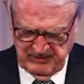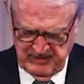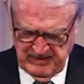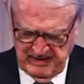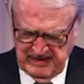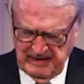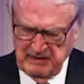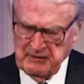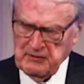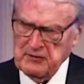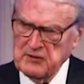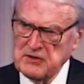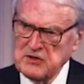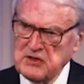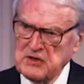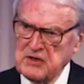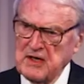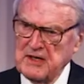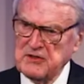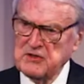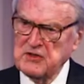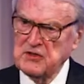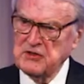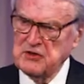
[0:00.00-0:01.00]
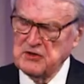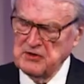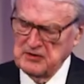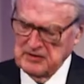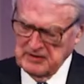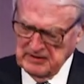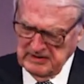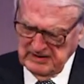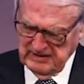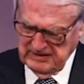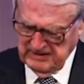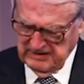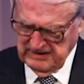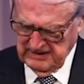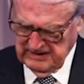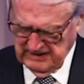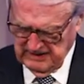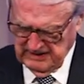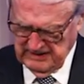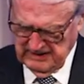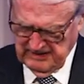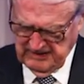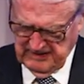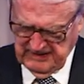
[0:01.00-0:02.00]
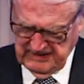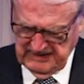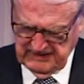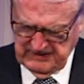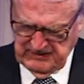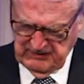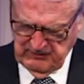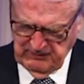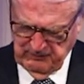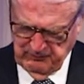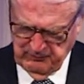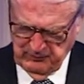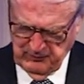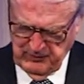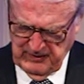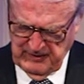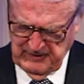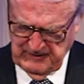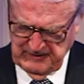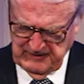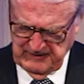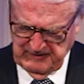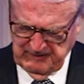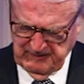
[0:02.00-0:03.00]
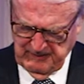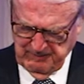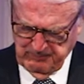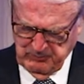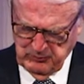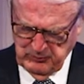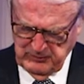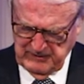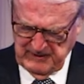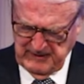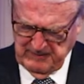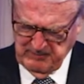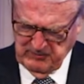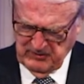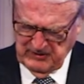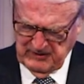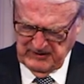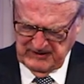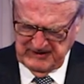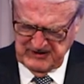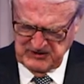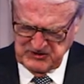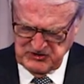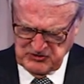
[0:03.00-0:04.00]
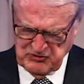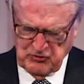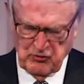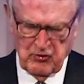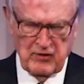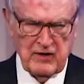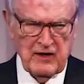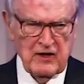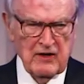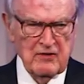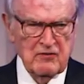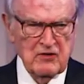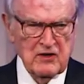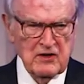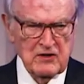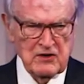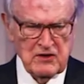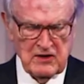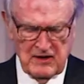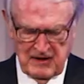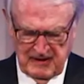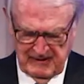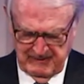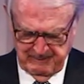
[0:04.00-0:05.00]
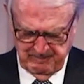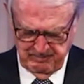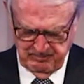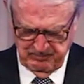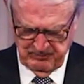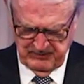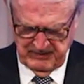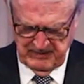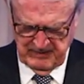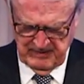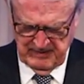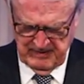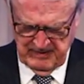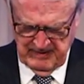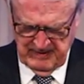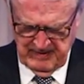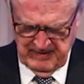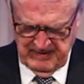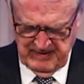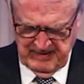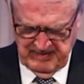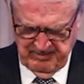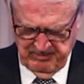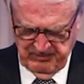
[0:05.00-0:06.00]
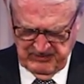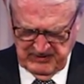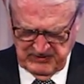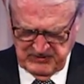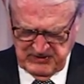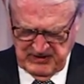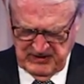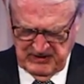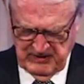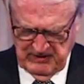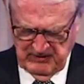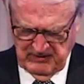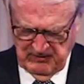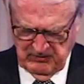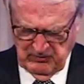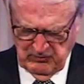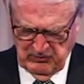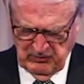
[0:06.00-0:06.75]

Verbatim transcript: Arthur Schlesinger, a dear friend and the preeminent historian of our time, said in an